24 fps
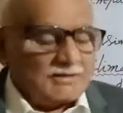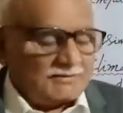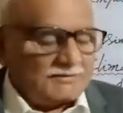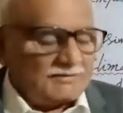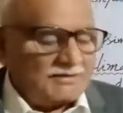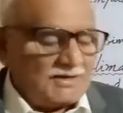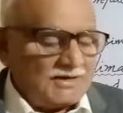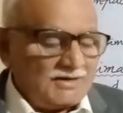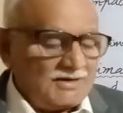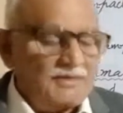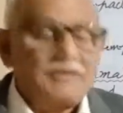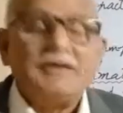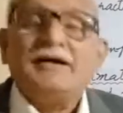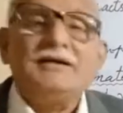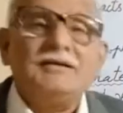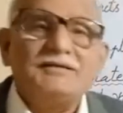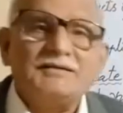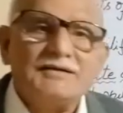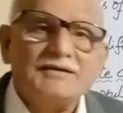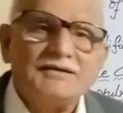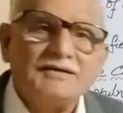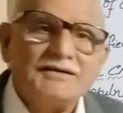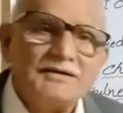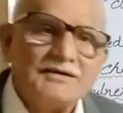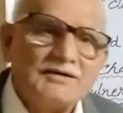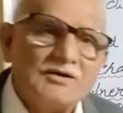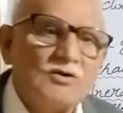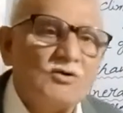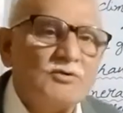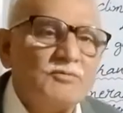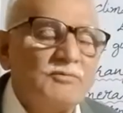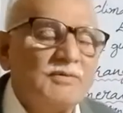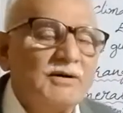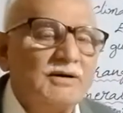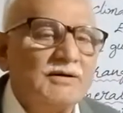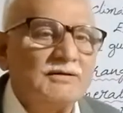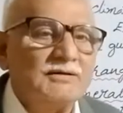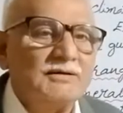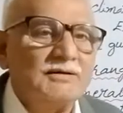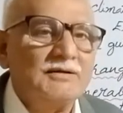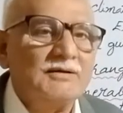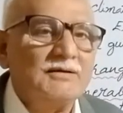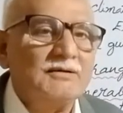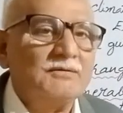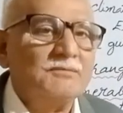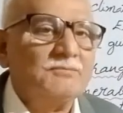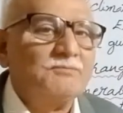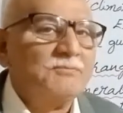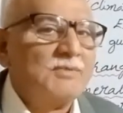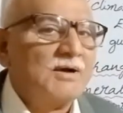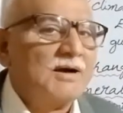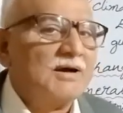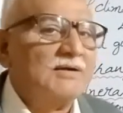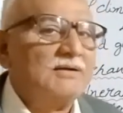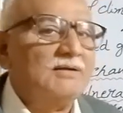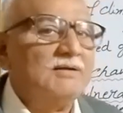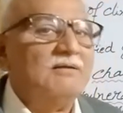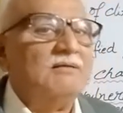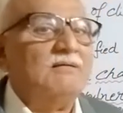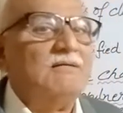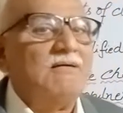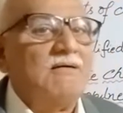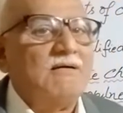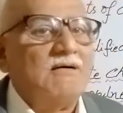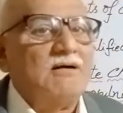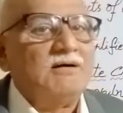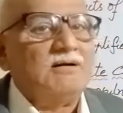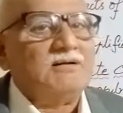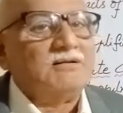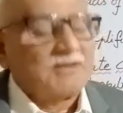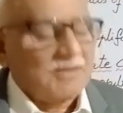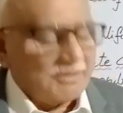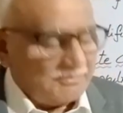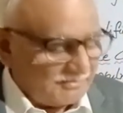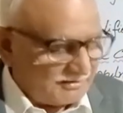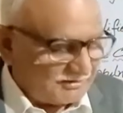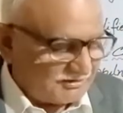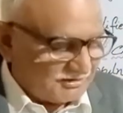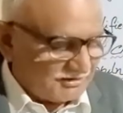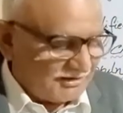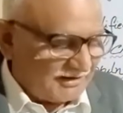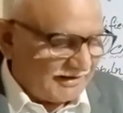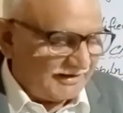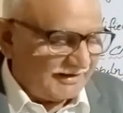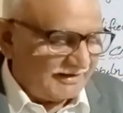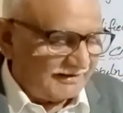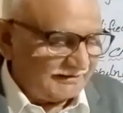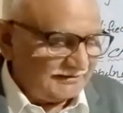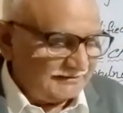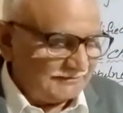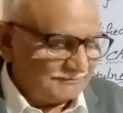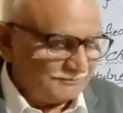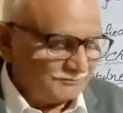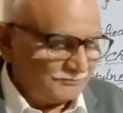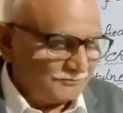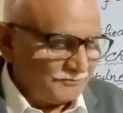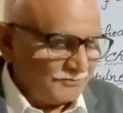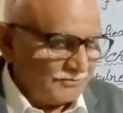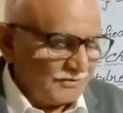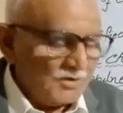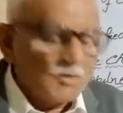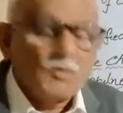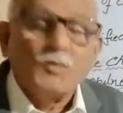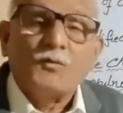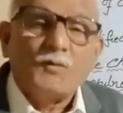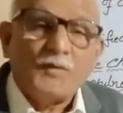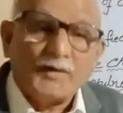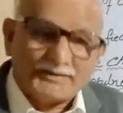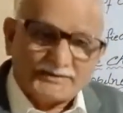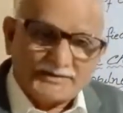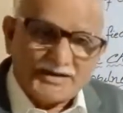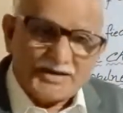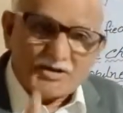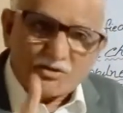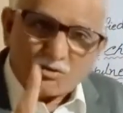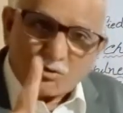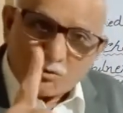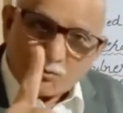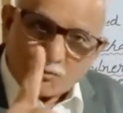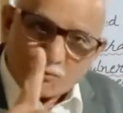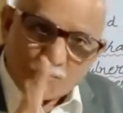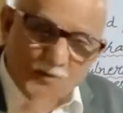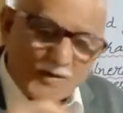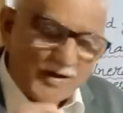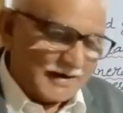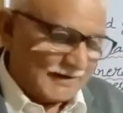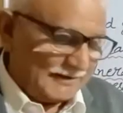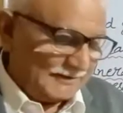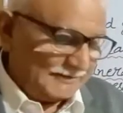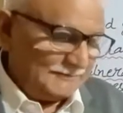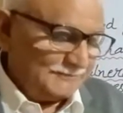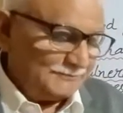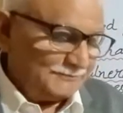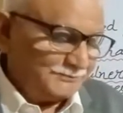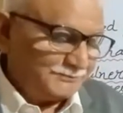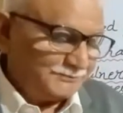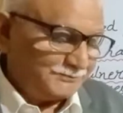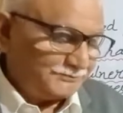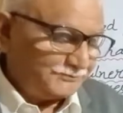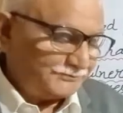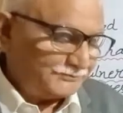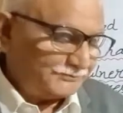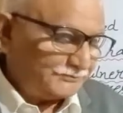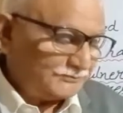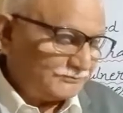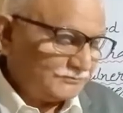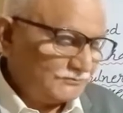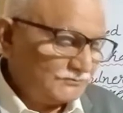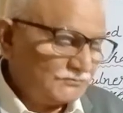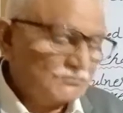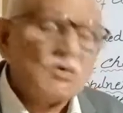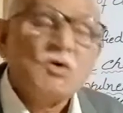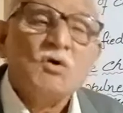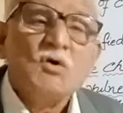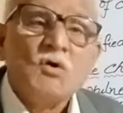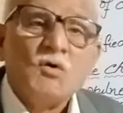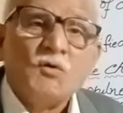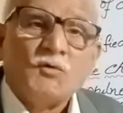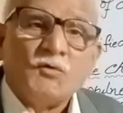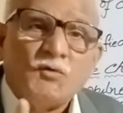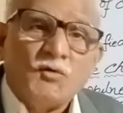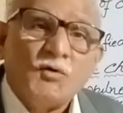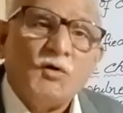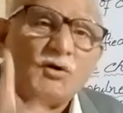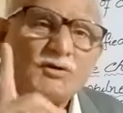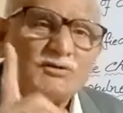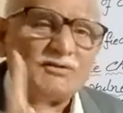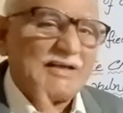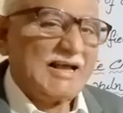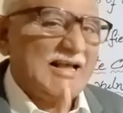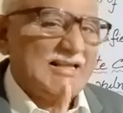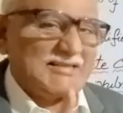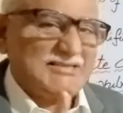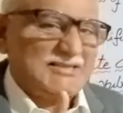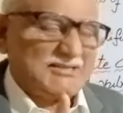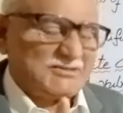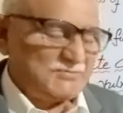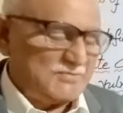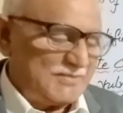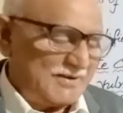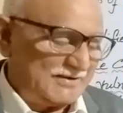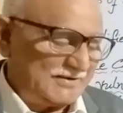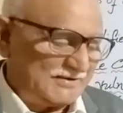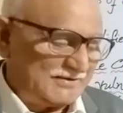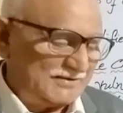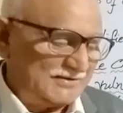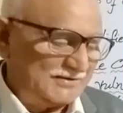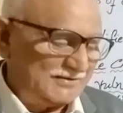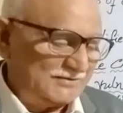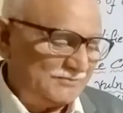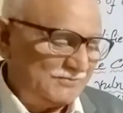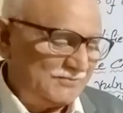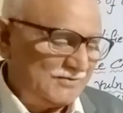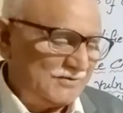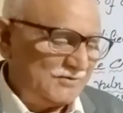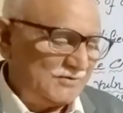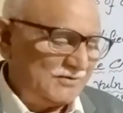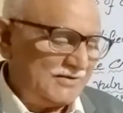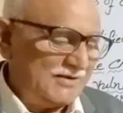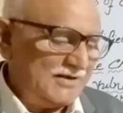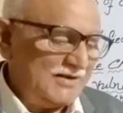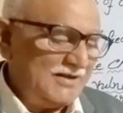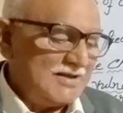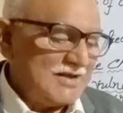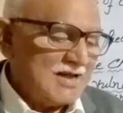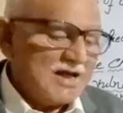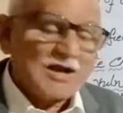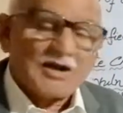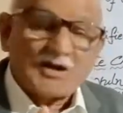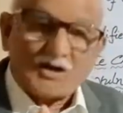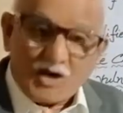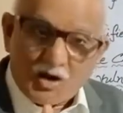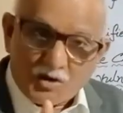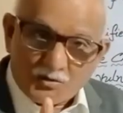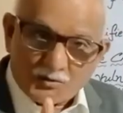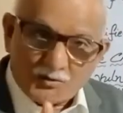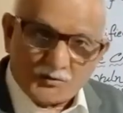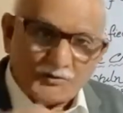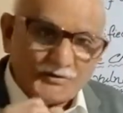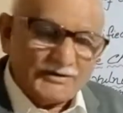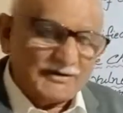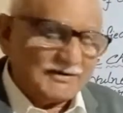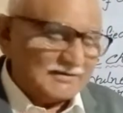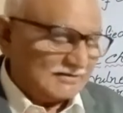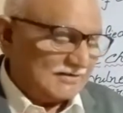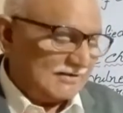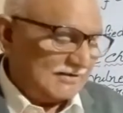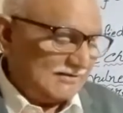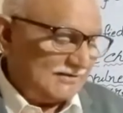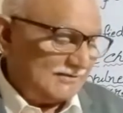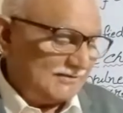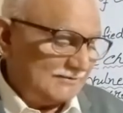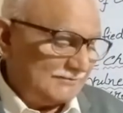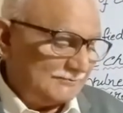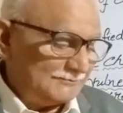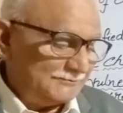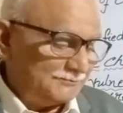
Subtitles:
the Intergovernmental Panel on Climate Change, Working Group 1, fourth assessment, okay, concluded that